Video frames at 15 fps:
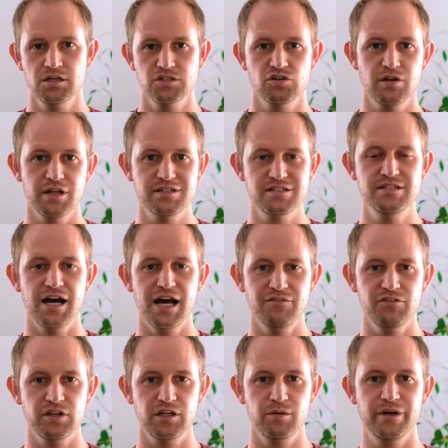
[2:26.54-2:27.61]
So let's dive a
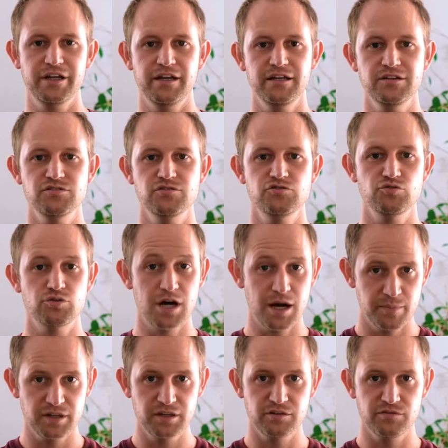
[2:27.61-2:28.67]
little bit into
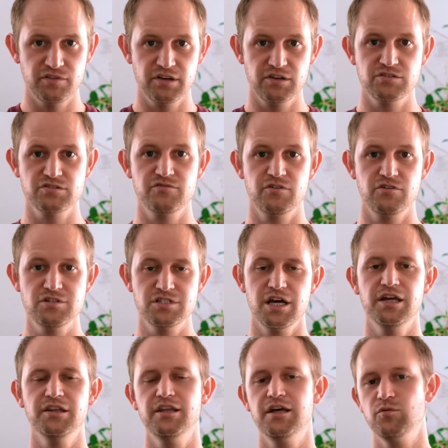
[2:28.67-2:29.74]
dropping your fingers first,
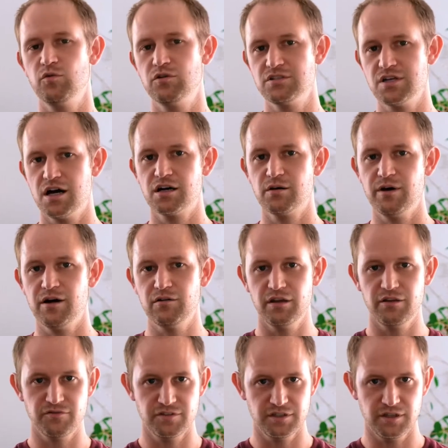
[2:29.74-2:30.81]
and then we'll talk about
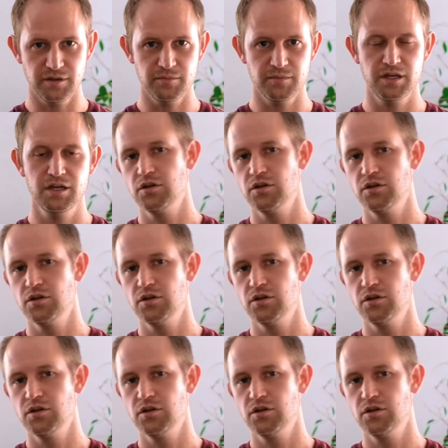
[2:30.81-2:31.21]
lifting them.